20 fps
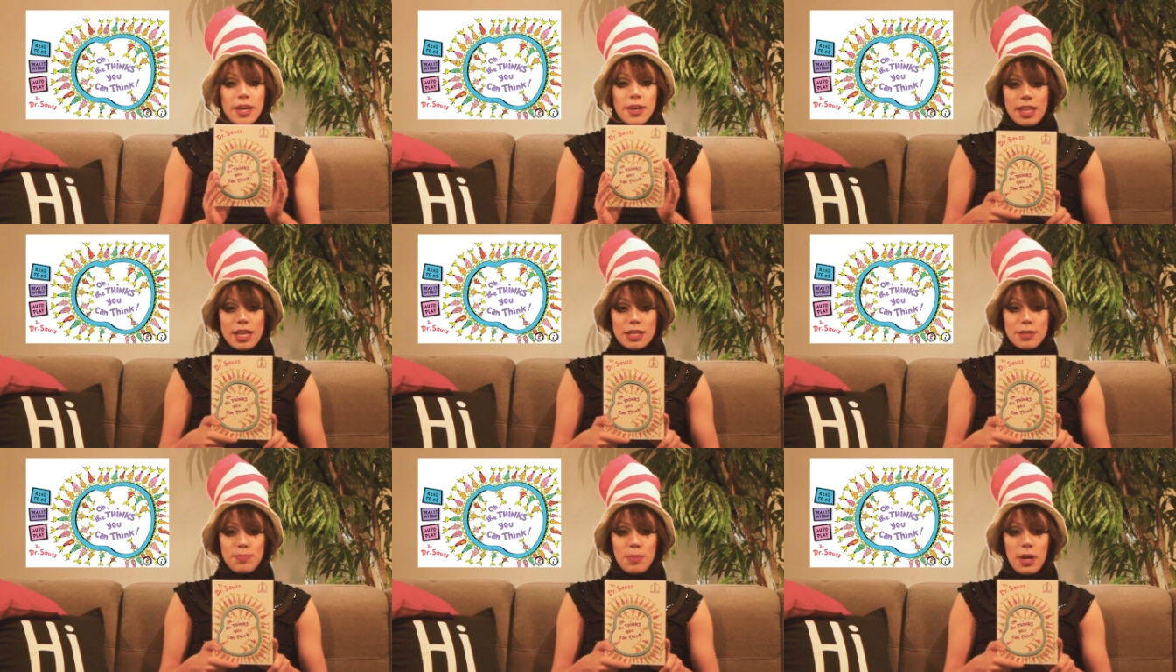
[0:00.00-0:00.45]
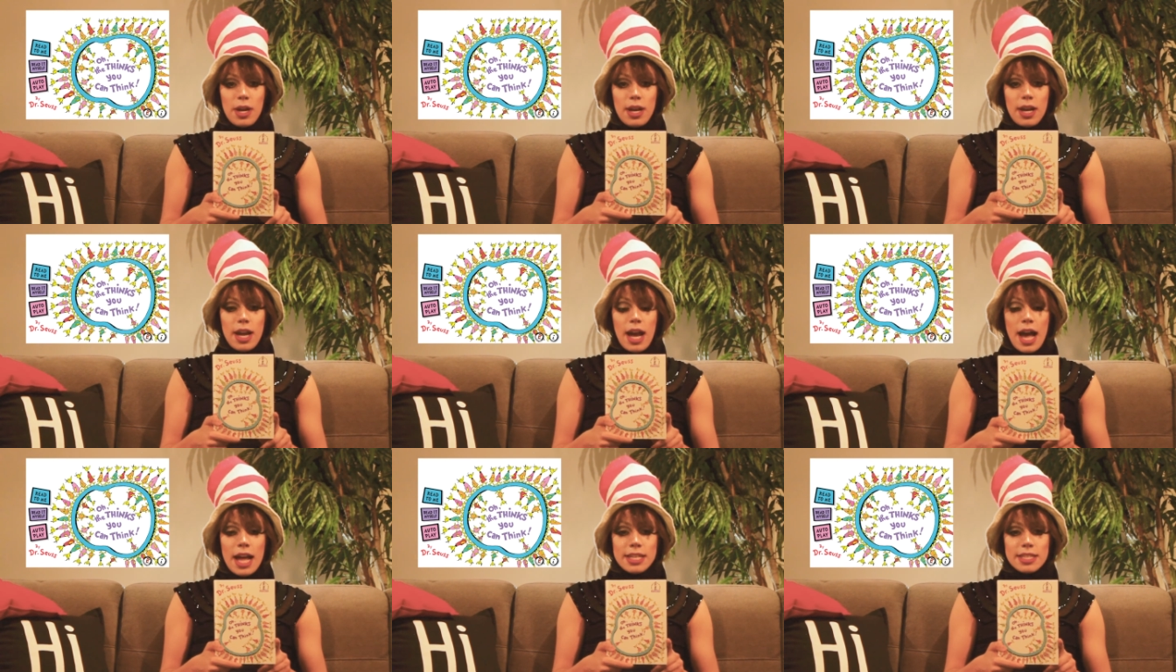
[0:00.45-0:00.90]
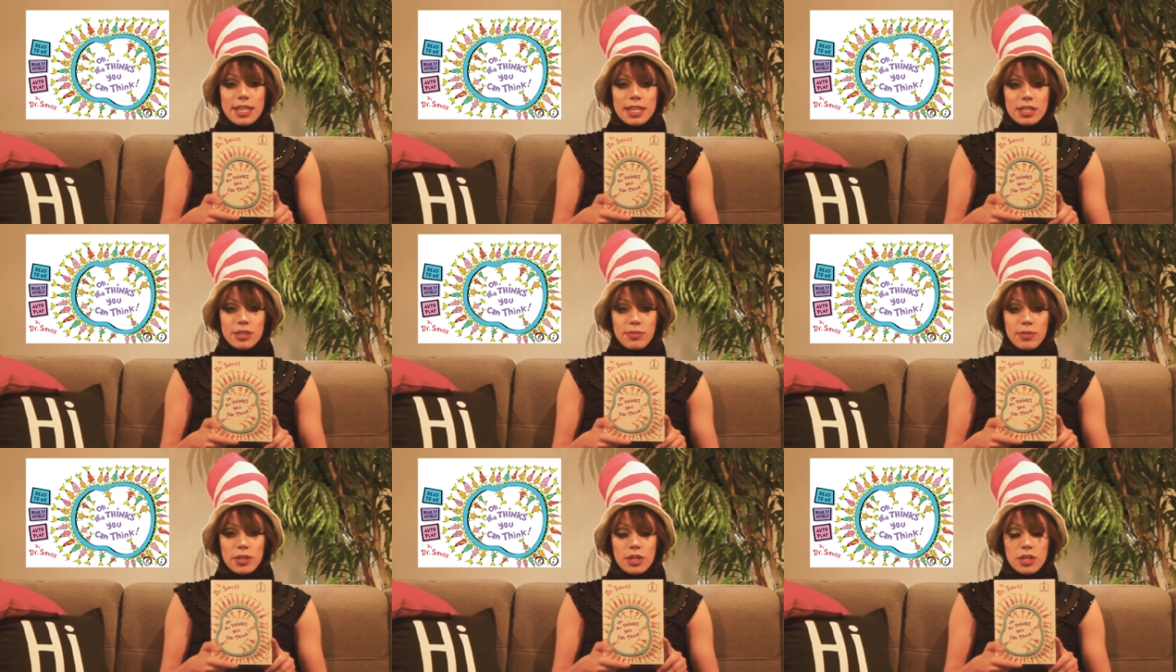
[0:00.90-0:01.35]
This book guides
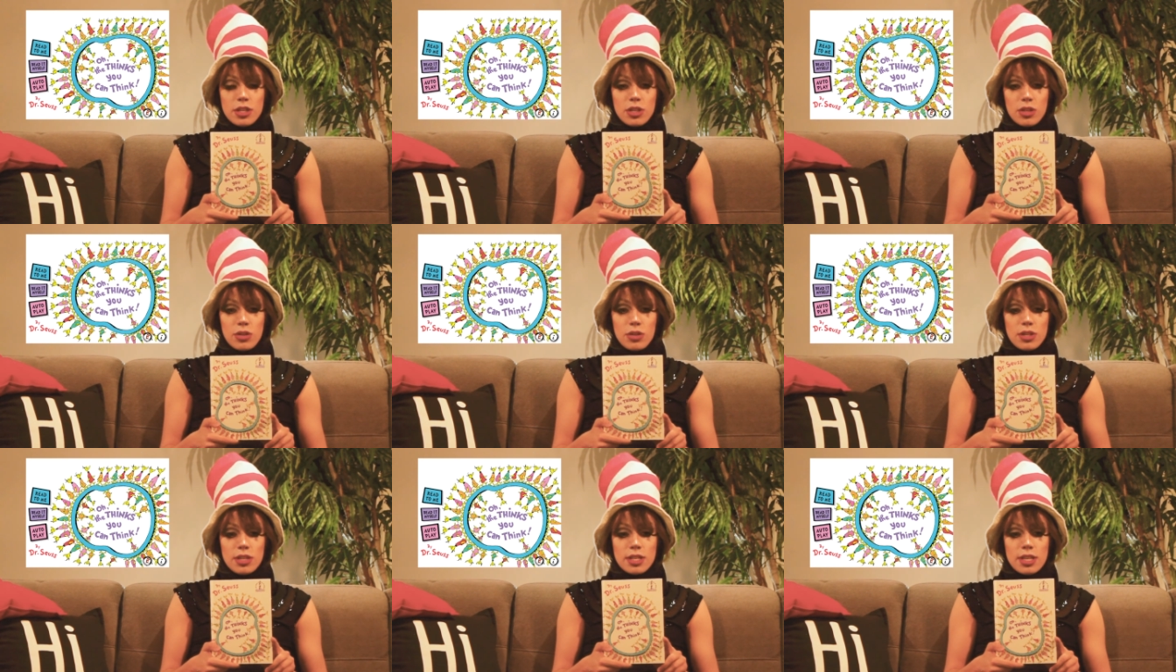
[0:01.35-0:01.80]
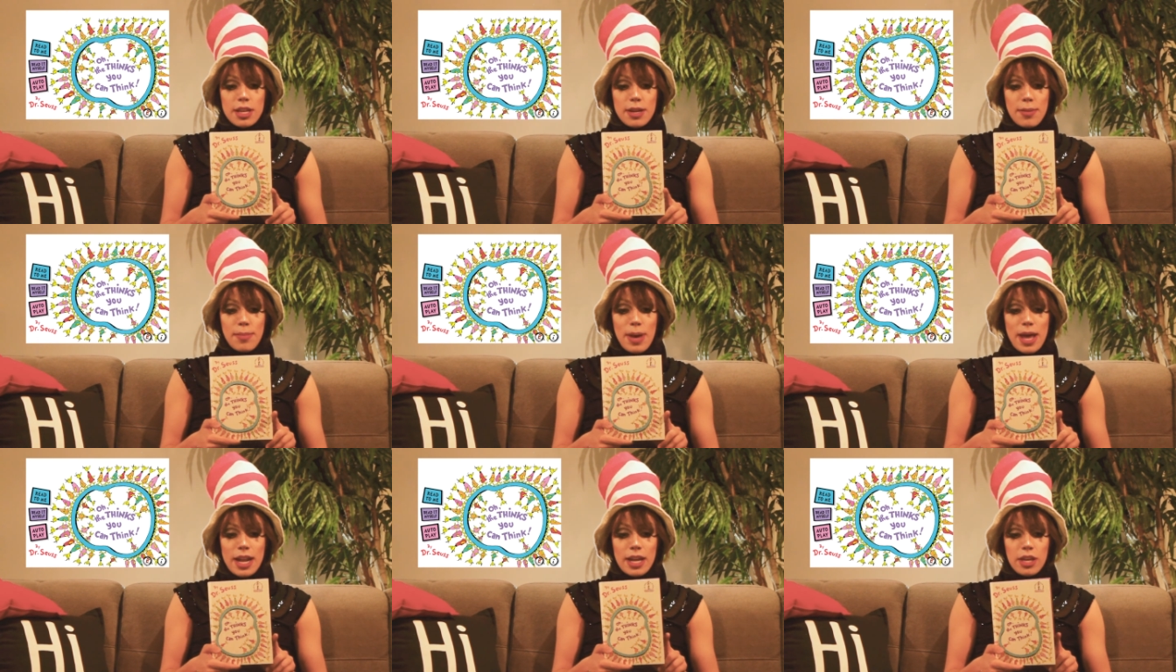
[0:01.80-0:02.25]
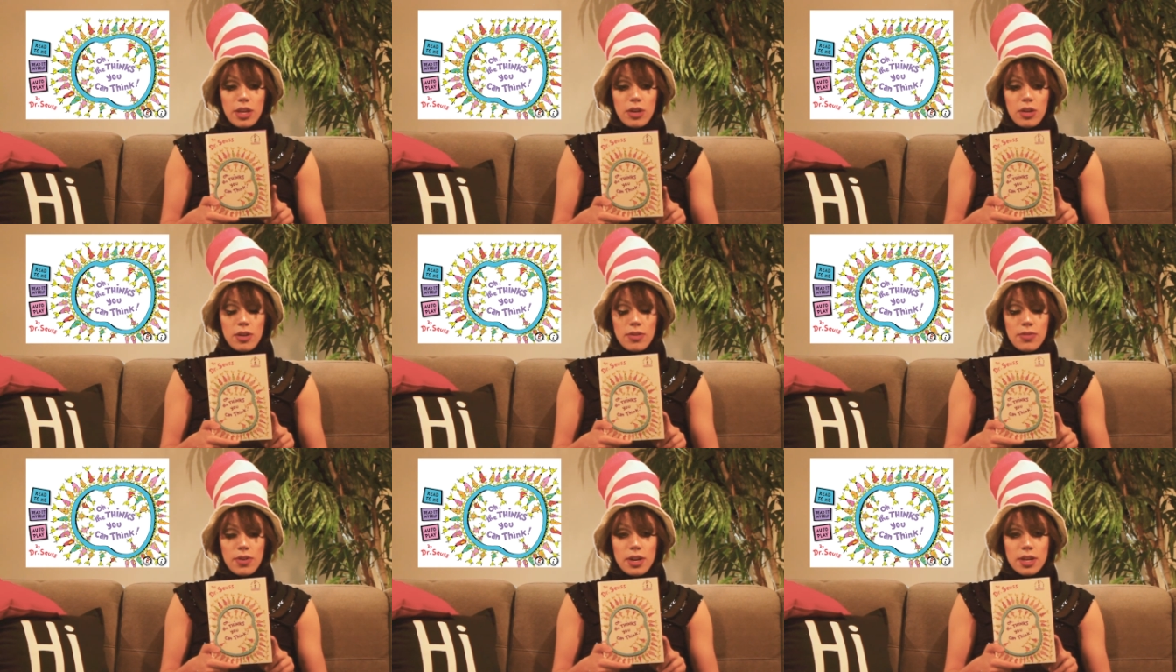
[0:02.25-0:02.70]
us through the Seuss cinematic
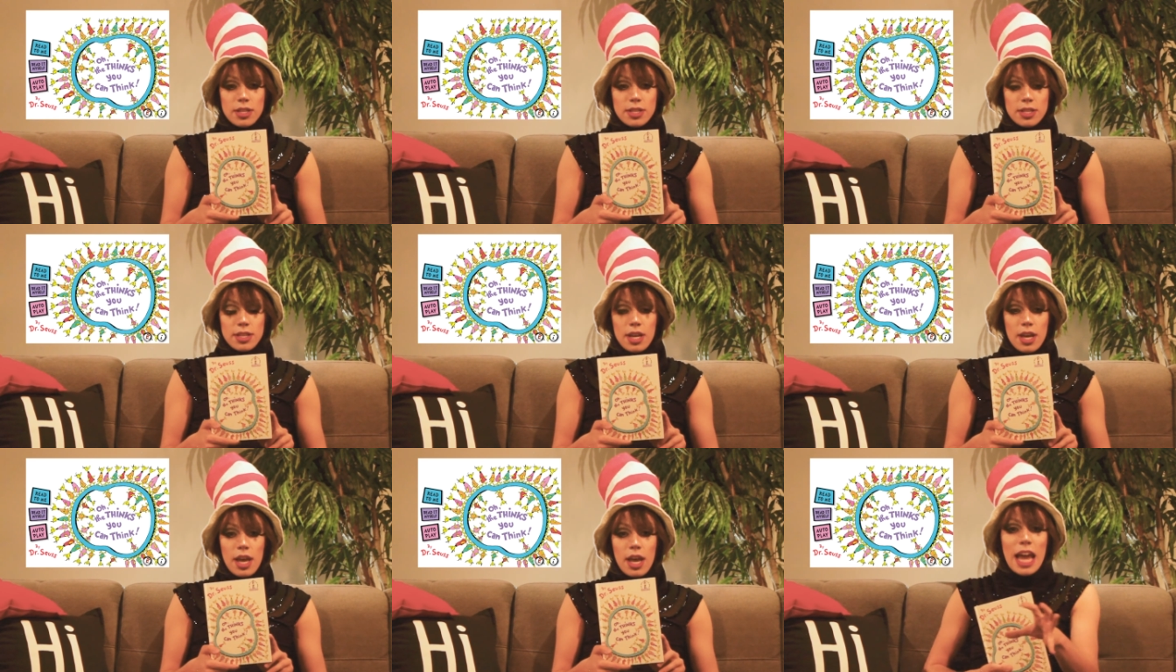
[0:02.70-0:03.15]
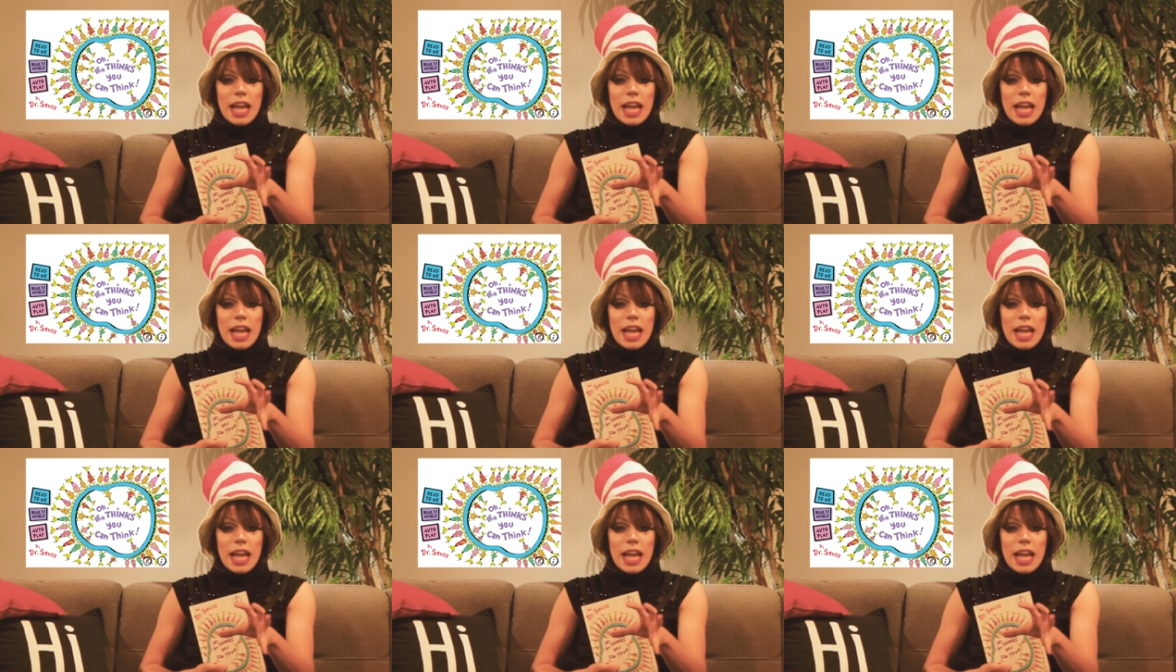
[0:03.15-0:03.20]
universe.